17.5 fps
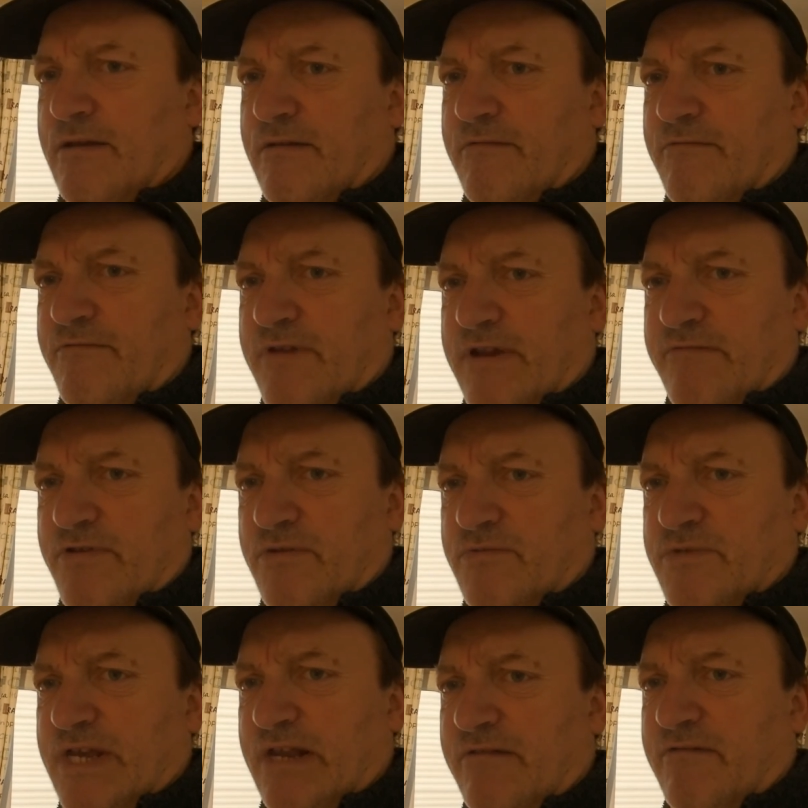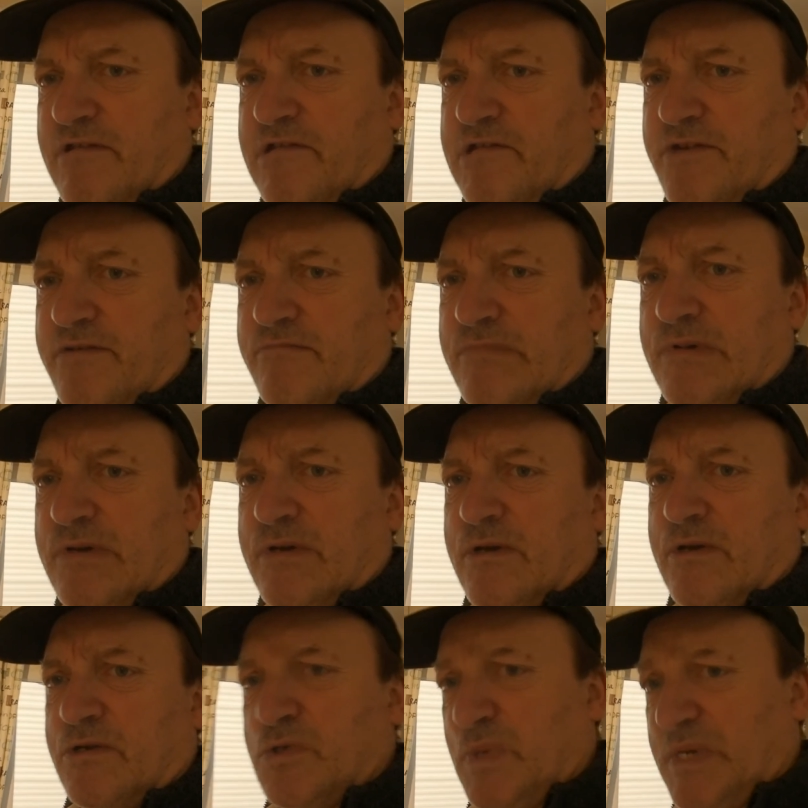Freeview television,
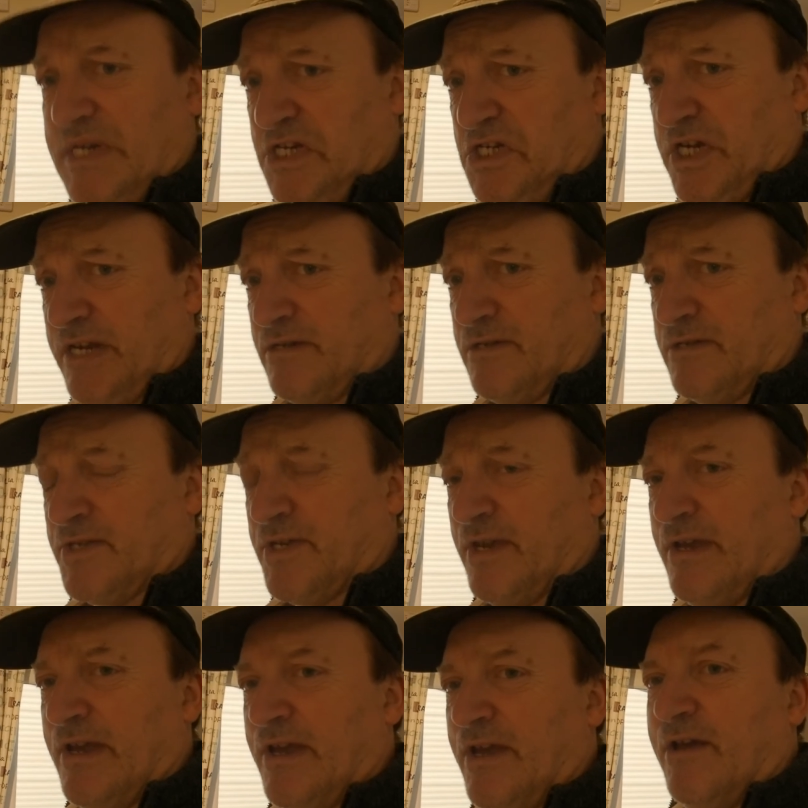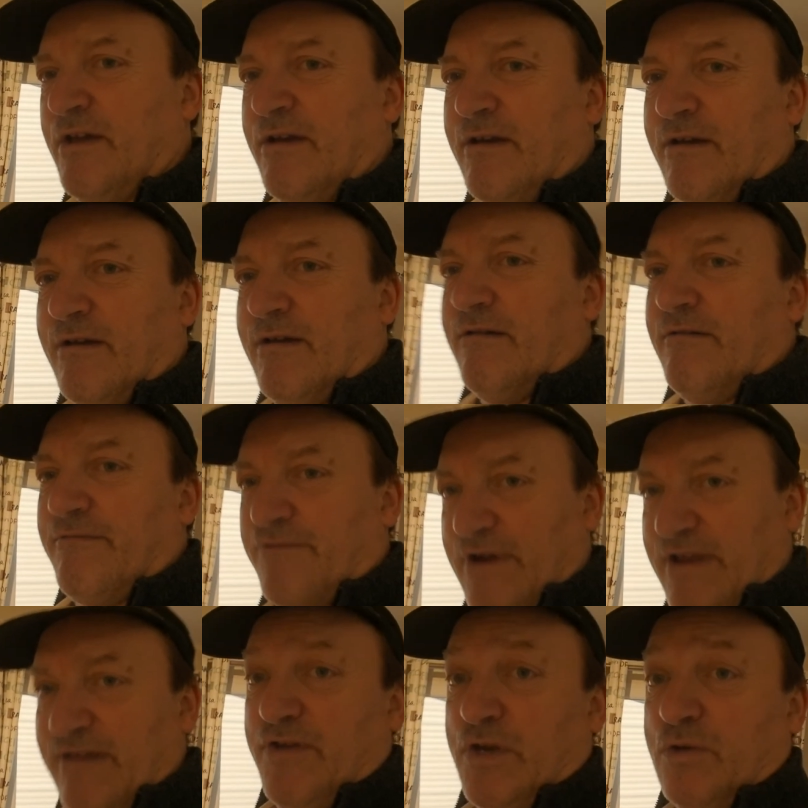20 channels.
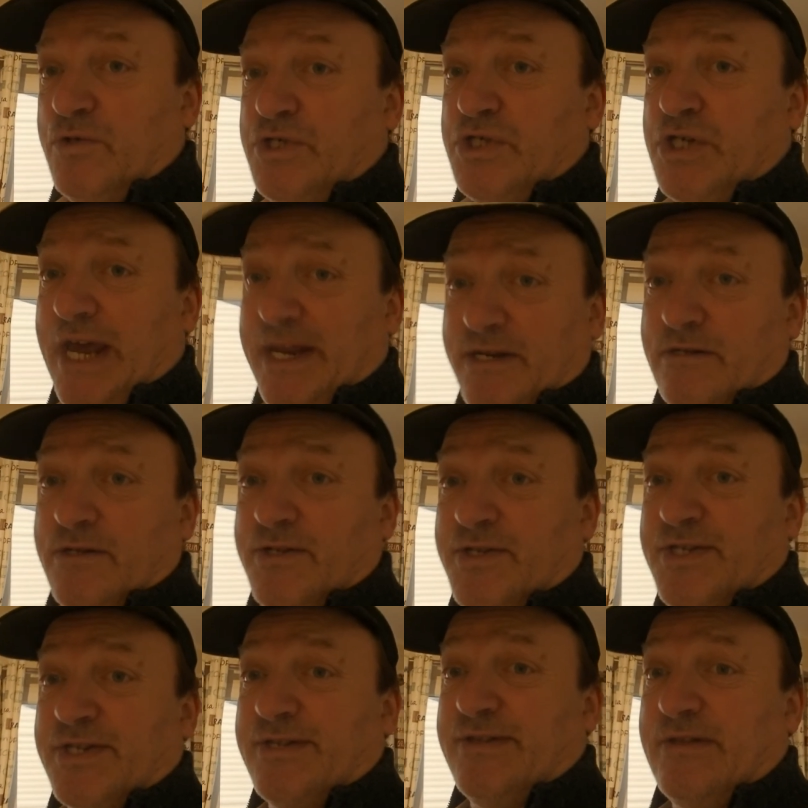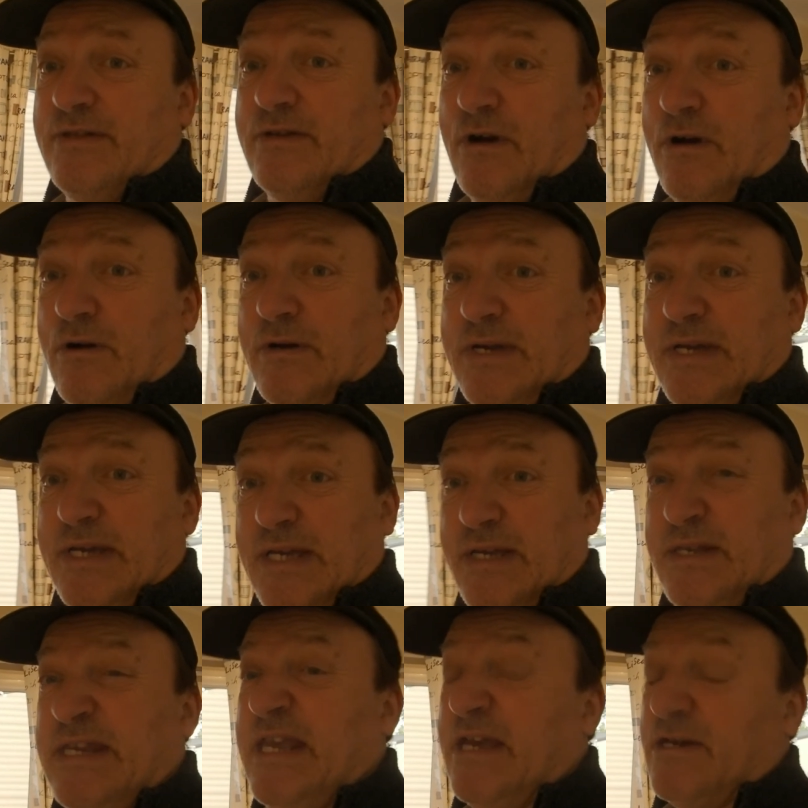Freeview channels are
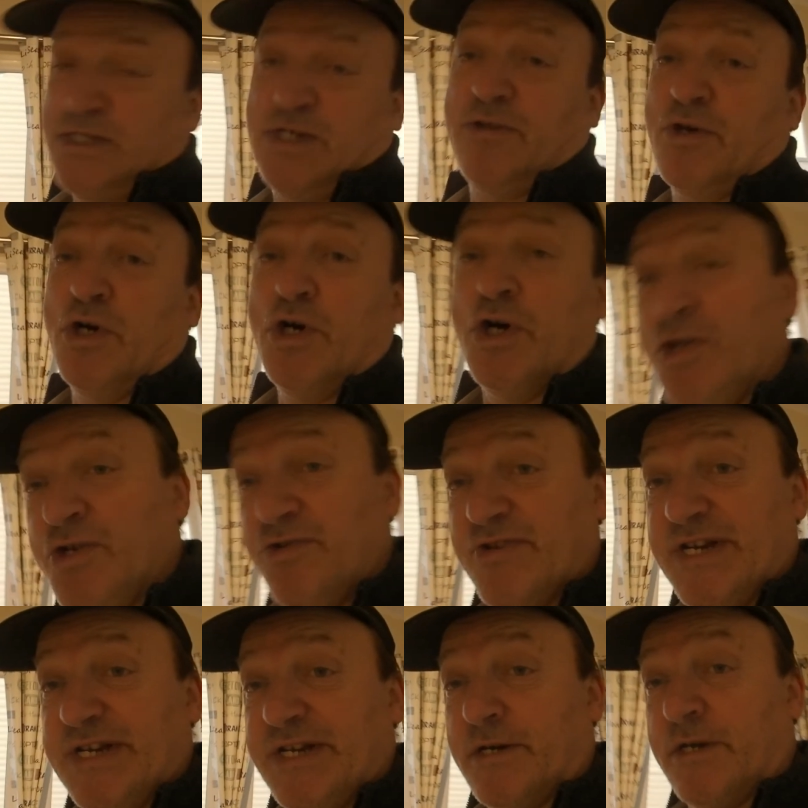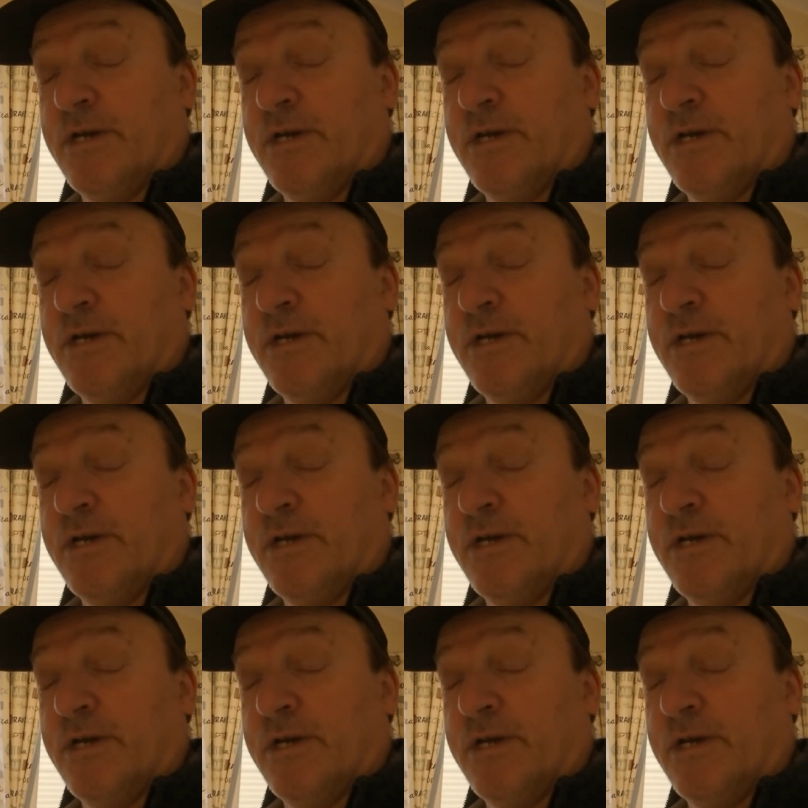near to the 100